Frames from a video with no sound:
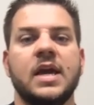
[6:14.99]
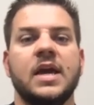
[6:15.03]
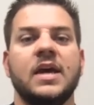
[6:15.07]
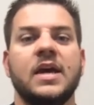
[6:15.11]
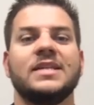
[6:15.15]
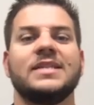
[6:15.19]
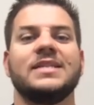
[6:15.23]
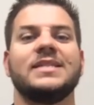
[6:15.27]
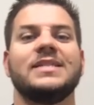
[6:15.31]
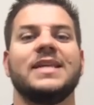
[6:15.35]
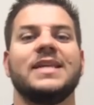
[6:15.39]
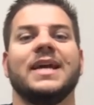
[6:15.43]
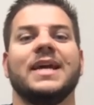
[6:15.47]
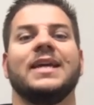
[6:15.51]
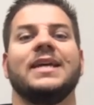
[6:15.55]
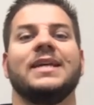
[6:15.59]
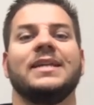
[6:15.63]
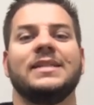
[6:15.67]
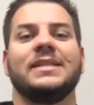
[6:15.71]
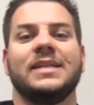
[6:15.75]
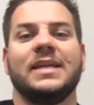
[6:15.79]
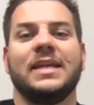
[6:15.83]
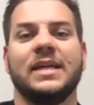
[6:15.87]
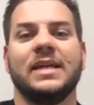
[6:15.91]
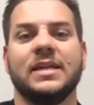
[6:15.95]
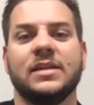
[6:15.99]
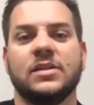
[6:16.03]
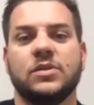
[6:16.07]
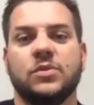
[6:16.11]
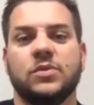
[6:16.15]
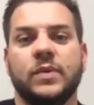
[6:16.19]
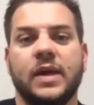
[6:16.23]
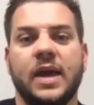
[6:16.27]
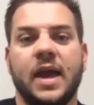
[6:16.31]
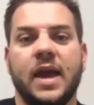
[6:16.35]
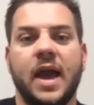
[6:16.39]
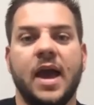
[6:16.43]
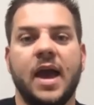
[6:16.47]
Second is
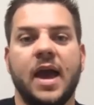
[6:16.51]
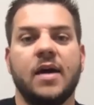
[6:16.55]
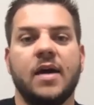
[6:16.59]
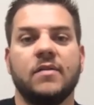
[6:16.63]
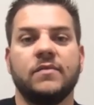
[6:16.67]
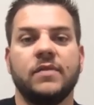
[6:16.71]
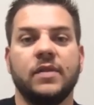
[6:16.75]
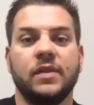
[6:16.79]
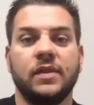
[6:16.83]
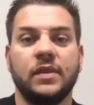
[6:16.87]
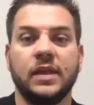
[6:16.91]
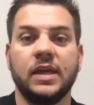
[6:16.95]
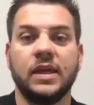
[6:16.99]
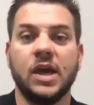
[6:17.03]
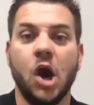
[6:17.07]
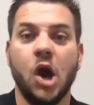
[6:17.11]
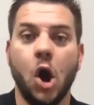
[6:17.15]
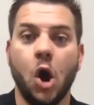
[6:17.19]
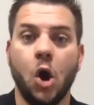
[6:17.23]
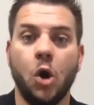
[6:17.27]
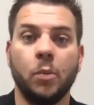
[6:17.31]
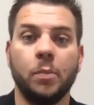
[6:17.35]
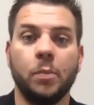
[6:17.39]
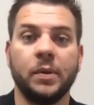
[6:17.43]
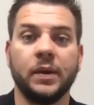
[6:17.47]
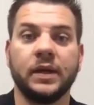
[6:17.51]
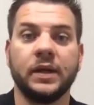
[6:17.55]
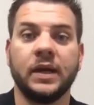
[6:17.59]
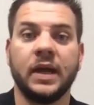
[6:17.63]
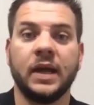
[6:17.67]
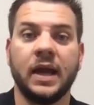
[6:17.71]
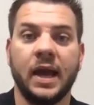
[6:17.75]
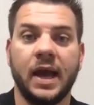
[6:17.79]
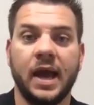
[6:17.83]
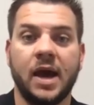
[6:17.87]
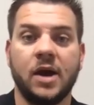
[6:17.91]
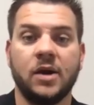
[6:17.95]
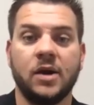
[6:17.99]
we have the open
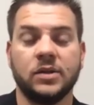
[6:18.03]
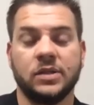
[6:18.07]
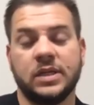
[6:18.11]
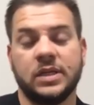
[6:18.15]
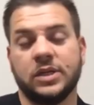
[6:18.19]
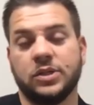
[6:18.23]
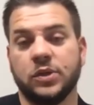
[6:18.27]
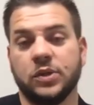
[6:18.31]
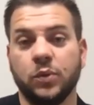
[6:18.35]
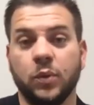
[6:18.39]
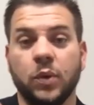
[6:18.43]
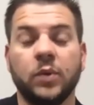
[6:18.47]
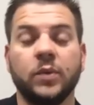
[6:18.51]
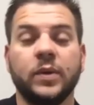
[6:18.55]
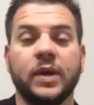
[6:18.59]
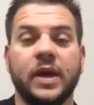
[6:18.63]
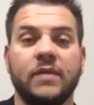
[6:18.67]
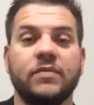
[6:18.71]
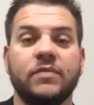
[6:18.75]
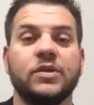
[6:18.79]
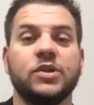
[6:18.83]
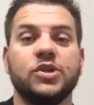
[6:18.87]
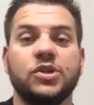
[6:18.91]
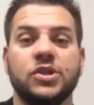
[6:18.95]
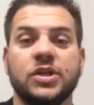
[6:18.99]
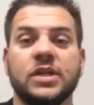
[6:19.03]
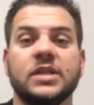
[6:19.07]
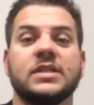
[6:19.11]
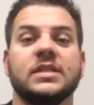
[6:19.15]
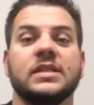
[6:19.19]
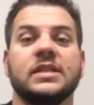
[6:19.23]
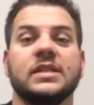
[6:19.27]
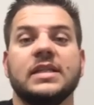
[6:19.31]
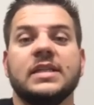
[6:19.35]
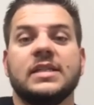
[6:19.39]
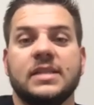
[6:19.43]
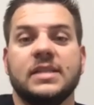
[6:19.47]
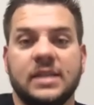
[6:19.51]
house. Actually, well, we have the just
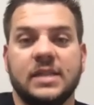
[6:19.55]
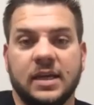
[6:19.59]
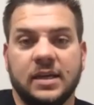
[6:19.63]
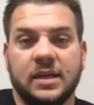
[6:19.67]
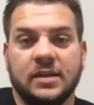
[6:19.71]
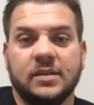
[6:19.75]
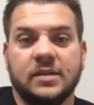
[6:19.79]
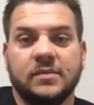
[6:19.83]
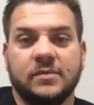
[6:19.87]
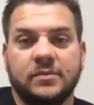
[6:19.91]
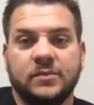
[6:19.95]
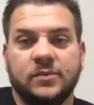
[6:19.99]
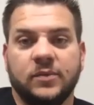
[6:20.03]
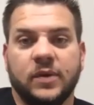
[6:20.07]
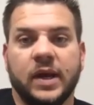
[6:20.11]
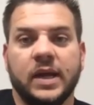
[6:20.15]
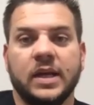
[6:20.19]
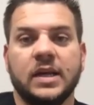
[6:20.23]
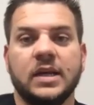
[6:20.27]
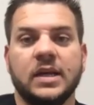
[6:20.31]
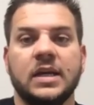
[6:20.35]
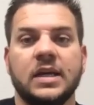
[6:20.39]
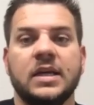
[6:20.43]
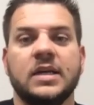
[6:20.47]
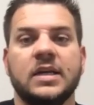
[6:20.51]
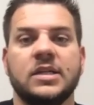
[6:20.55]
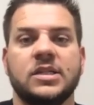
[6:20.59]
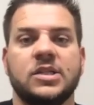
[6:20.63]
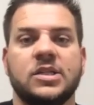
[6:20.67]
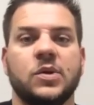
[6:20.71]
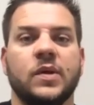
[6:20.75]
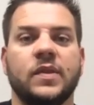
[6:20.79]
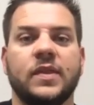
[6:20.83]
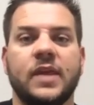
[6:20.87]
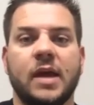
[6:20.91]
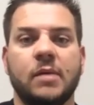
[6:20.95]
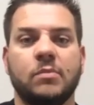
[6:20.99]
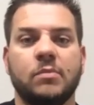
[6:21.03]
listed, right? So
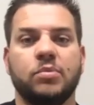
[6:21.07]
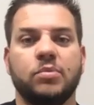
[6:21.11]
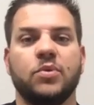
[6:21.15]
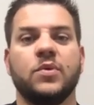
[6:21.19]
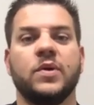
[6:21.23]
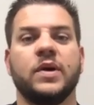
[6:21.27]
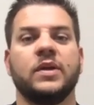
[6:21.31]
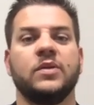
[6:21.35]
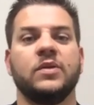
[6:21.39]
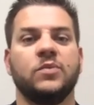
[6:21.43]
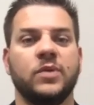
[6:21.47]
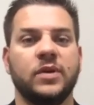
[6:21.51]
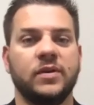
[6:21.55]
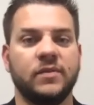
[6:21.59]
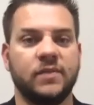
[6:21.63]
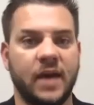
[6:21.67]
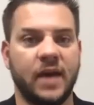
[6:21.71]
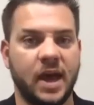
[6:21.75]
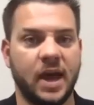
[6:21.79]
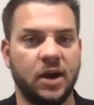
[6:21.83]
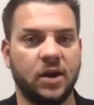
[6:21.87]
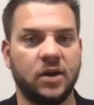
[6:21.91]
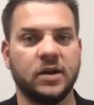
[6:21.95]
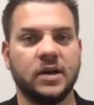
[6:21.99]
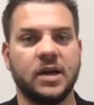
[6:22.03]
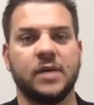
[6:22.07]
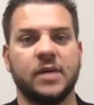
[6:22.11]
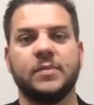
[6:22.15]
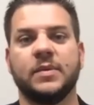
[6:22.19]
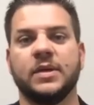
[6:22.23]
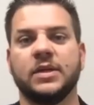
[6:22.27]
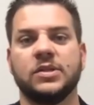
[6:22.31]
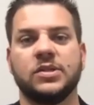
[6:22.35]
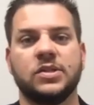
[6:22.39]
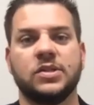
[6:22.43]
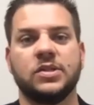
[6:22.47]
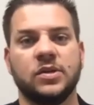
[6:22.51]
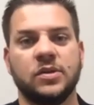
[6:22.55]
at that point, we've had our coming
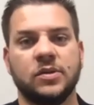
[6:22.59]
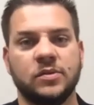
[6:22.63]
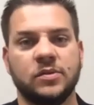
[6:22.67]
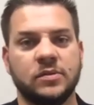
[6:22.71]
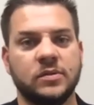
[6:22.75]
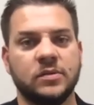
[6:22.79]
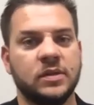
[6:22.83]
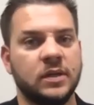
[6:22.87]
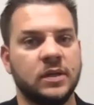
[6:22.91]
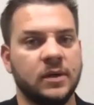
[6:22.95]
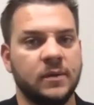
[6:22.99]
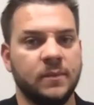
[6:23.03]
soon.